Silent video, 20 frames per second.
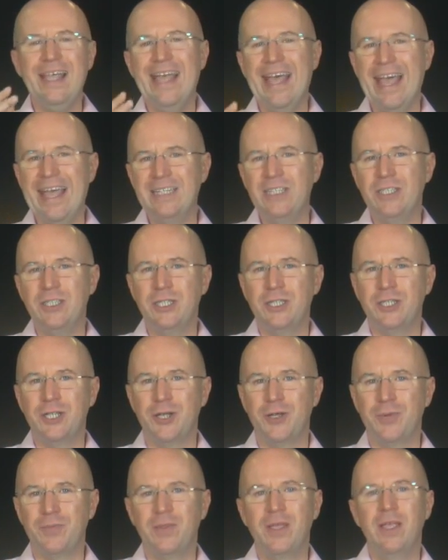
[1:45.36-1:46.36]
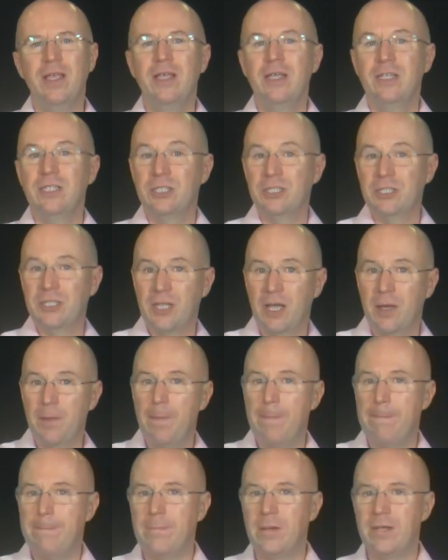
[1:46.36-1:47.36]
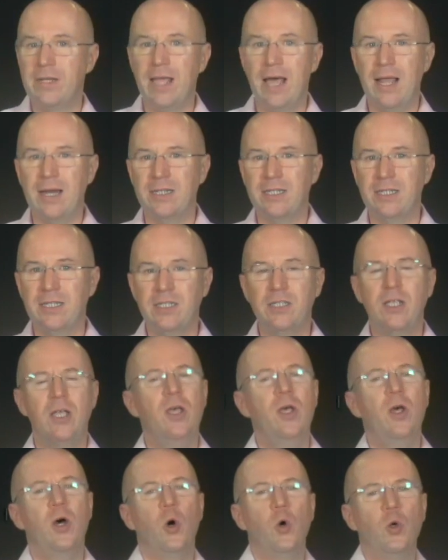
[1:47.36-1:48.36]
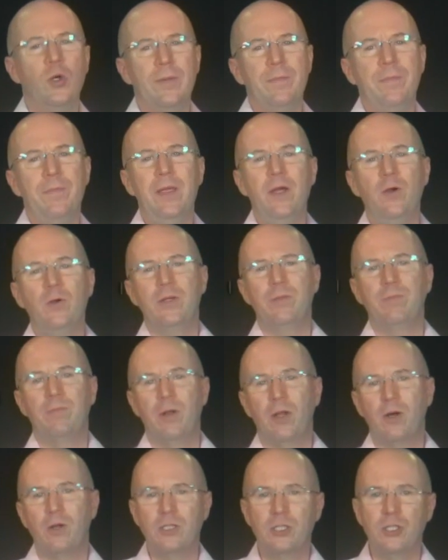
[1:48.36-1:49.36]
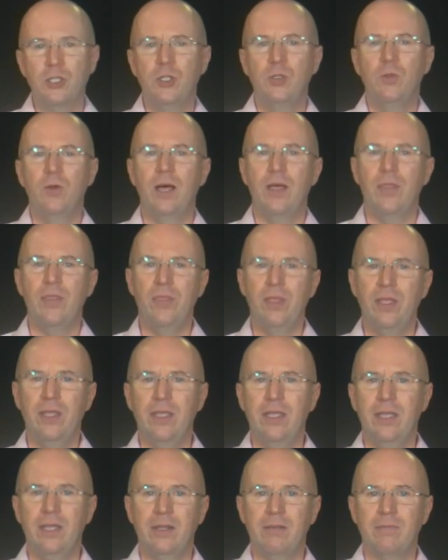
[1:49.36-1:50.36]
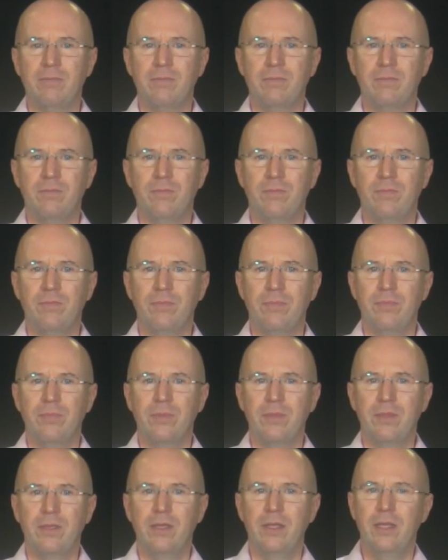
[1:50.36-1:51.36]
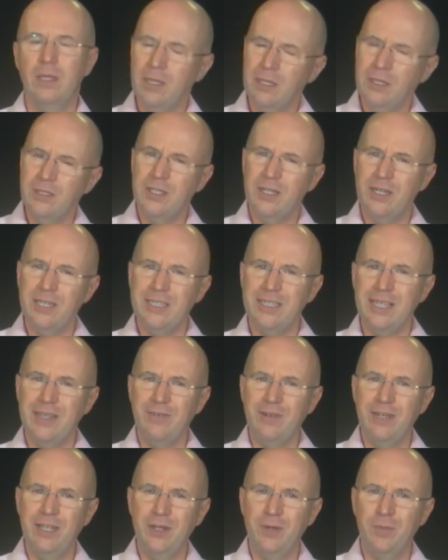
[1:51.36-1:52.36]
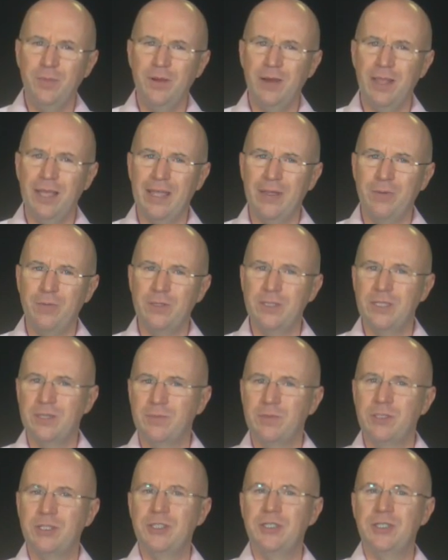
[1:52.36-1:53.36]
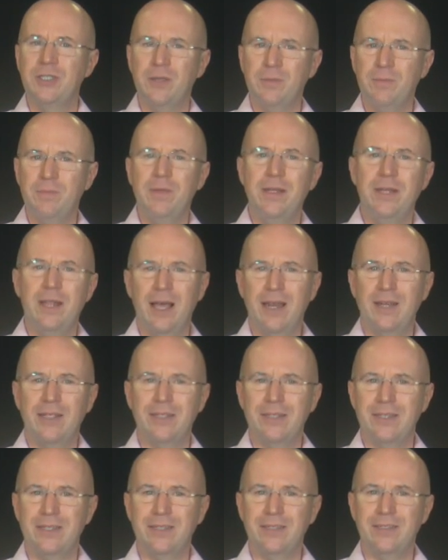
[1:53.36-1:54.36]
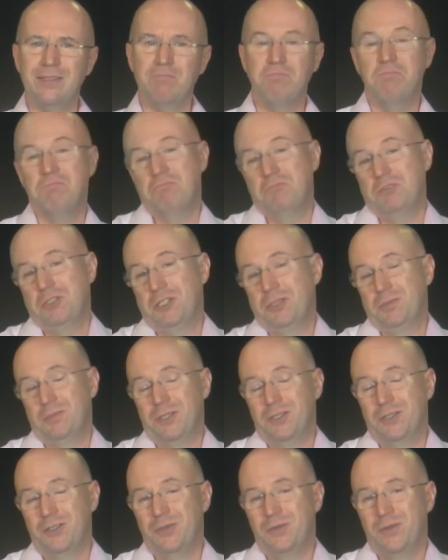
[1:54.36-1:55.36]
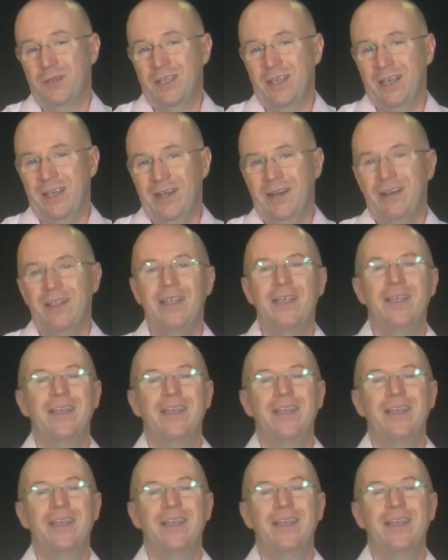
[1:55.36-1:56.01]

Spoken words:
Hence the term sub-modalities, or the building blocks to our thinking. So let's have a little play with some sub-modalities, just because we can.